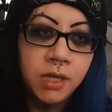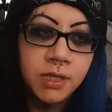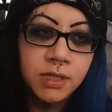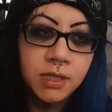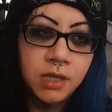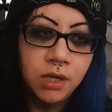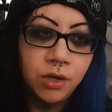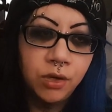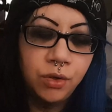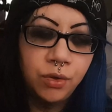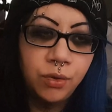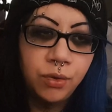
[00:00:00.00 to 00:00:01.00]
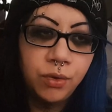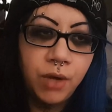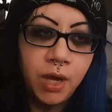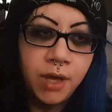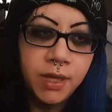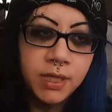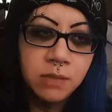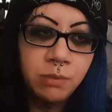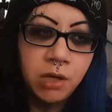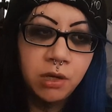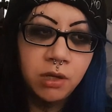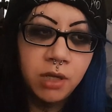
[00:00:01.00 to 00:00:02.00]
So uh, that's
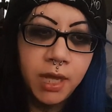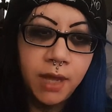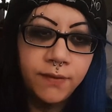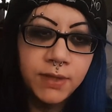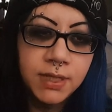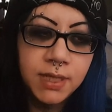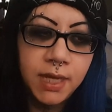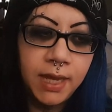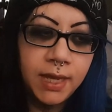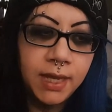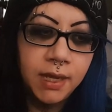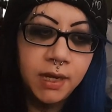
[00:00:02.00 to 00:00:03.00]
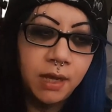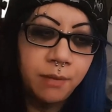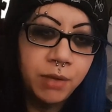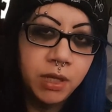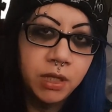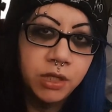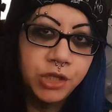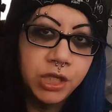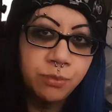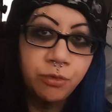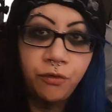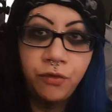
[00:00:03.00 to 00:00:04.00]
about all I have to say. Again, I
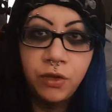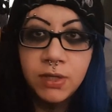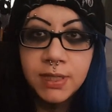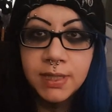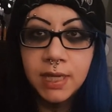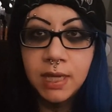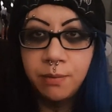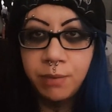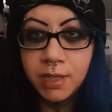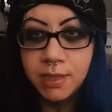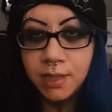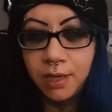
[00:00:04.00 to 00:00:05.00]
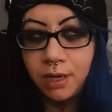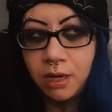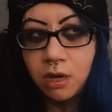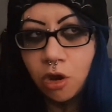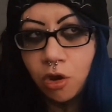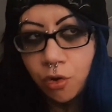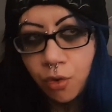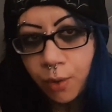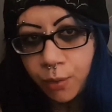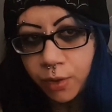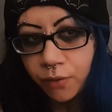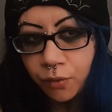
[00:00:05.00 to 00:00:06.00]
apologize profusely because I know I
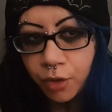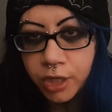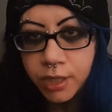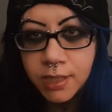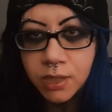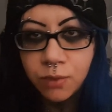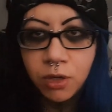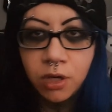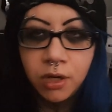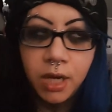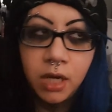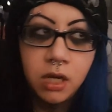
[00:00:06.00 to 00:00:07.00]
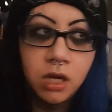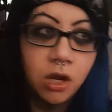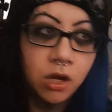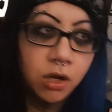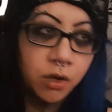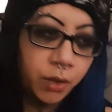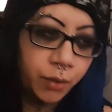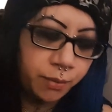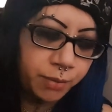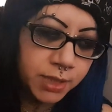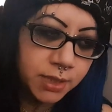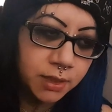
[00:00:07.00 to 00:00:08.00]
would have worded this wrong. I know I would
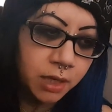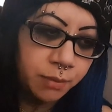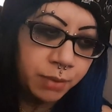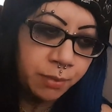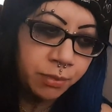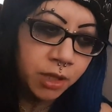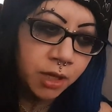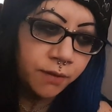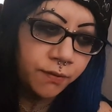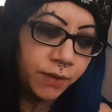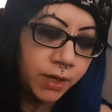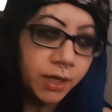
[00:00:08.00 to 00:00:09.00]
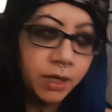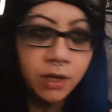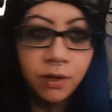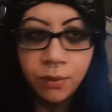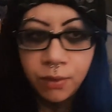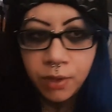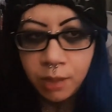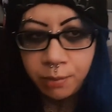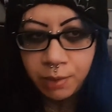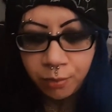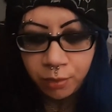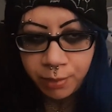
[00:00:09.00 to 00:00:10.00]
have pissed a lot of people off, and I know a lot of
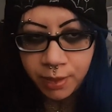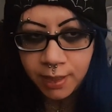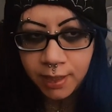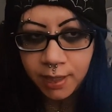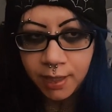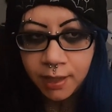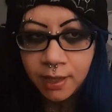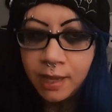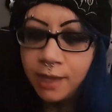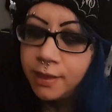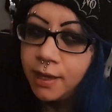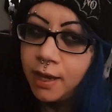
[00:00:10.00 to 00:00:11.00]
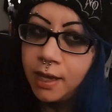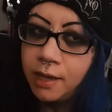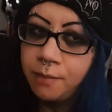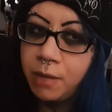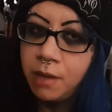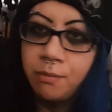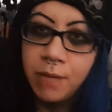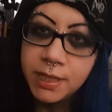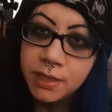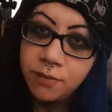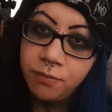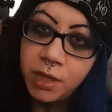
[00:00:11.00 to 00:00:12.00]
people will be thinking that I am a
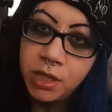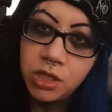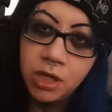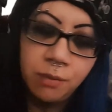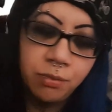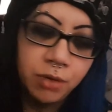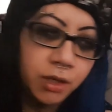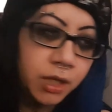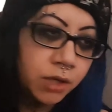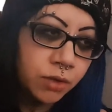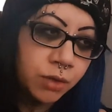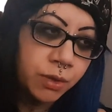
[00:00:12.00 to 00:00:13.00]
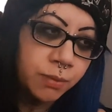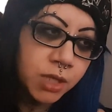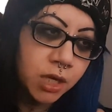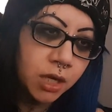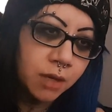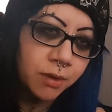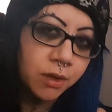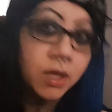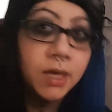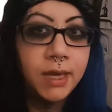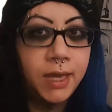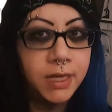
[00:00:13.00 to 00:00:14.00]
massive bitch, and I probably don't know what I'm talking about.
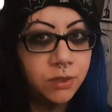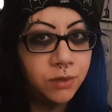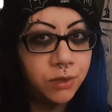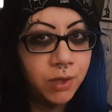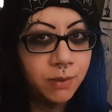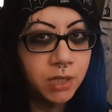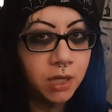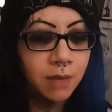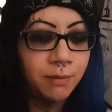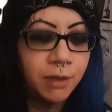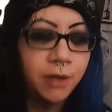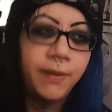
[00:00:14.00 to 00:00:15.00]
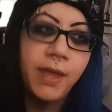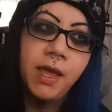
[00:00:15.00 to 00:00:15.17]
I do know what I'm talking about.